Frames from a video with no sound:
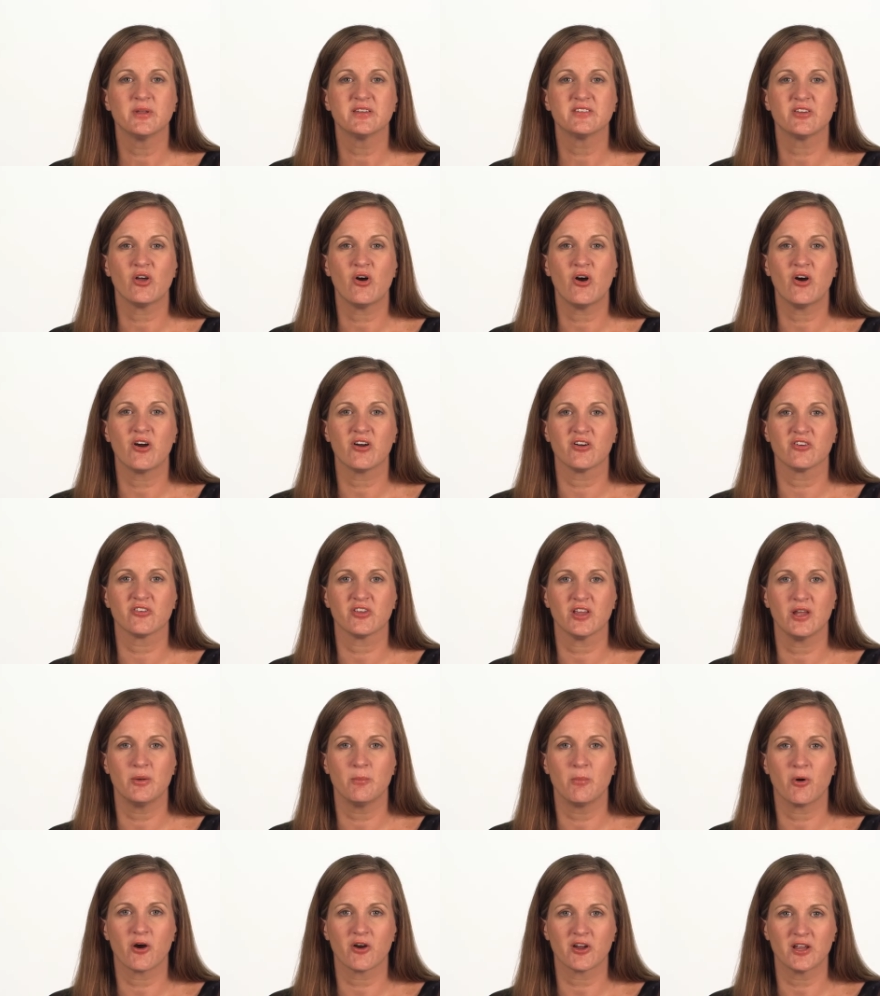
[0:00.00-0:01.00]
bazaars
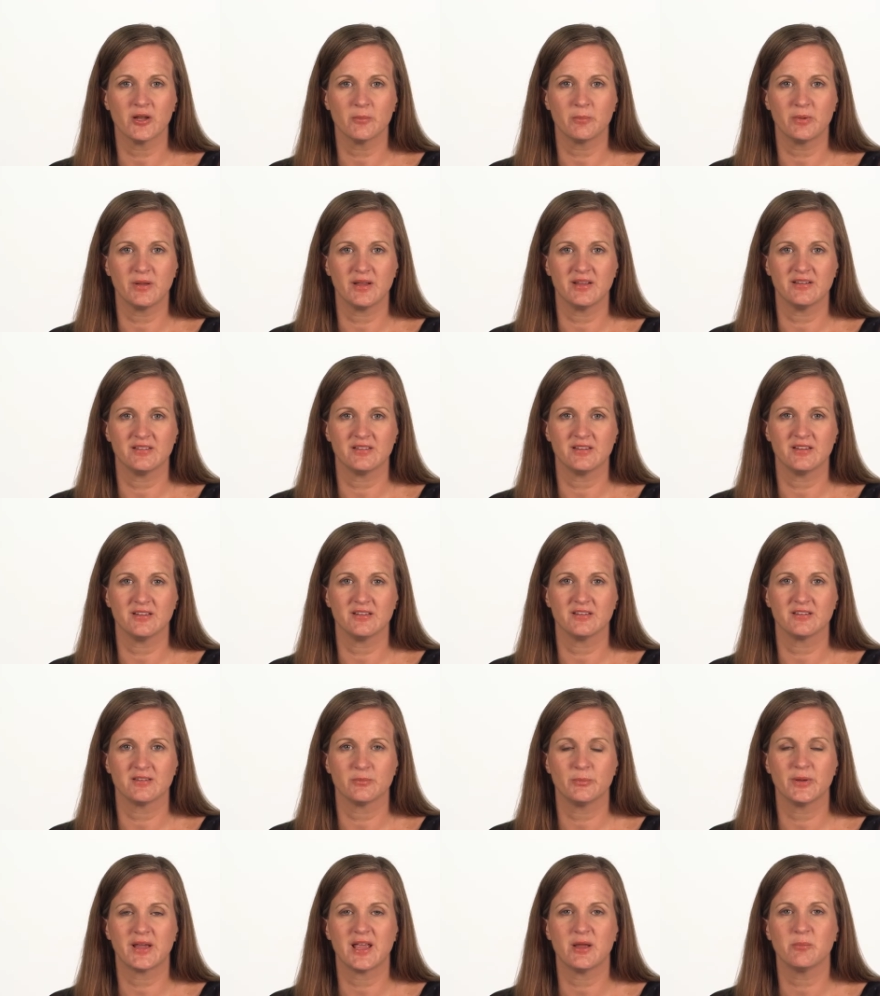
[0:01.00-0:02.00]
and
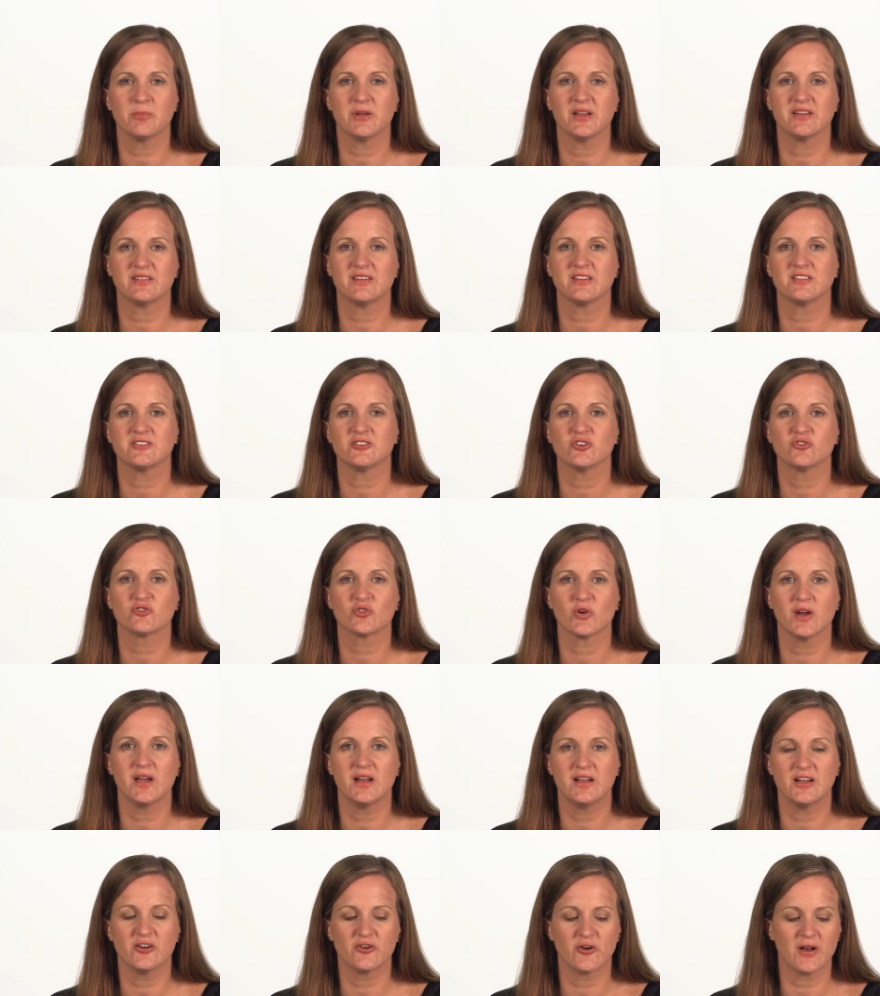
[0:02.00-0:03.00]
marketplaces became places to
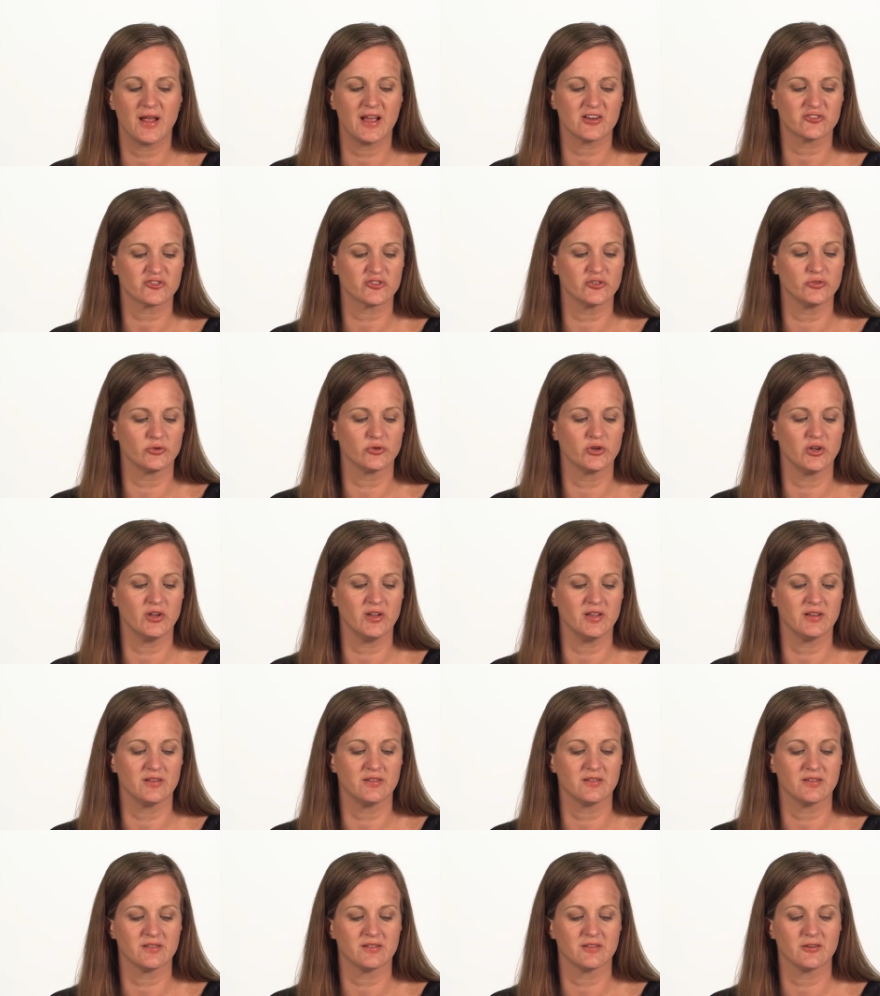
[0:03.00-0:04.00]
trade international
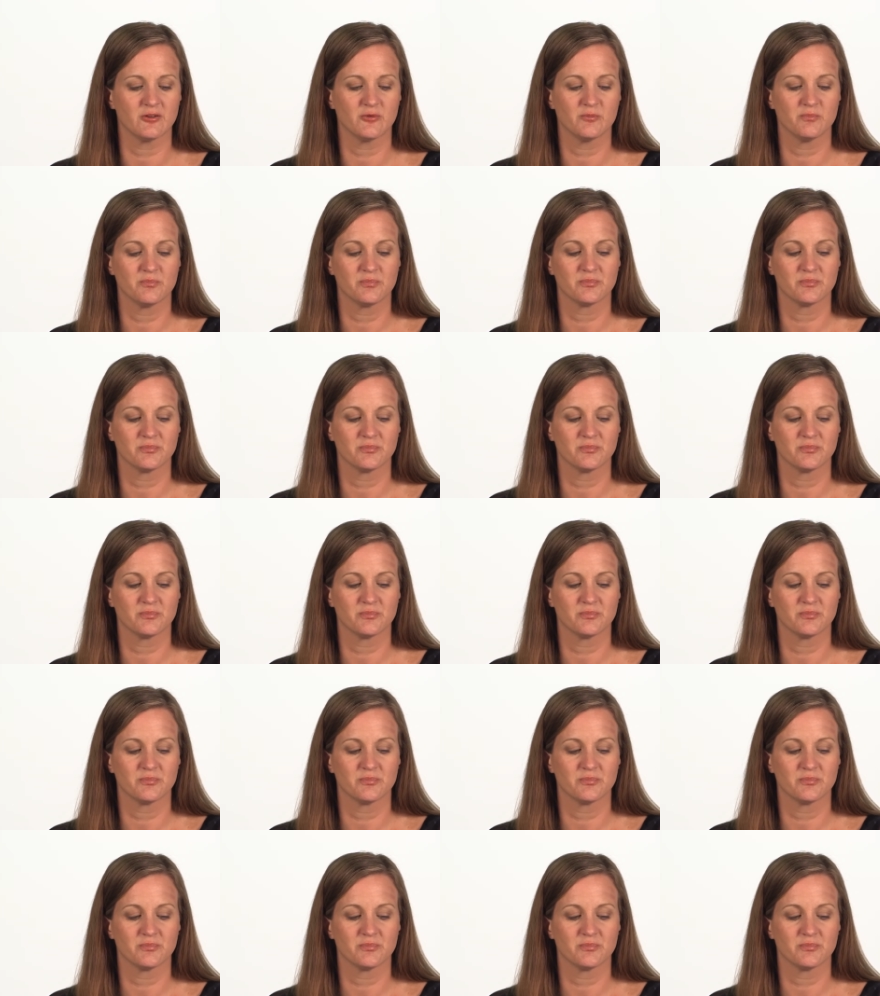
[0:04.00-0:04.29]
goods.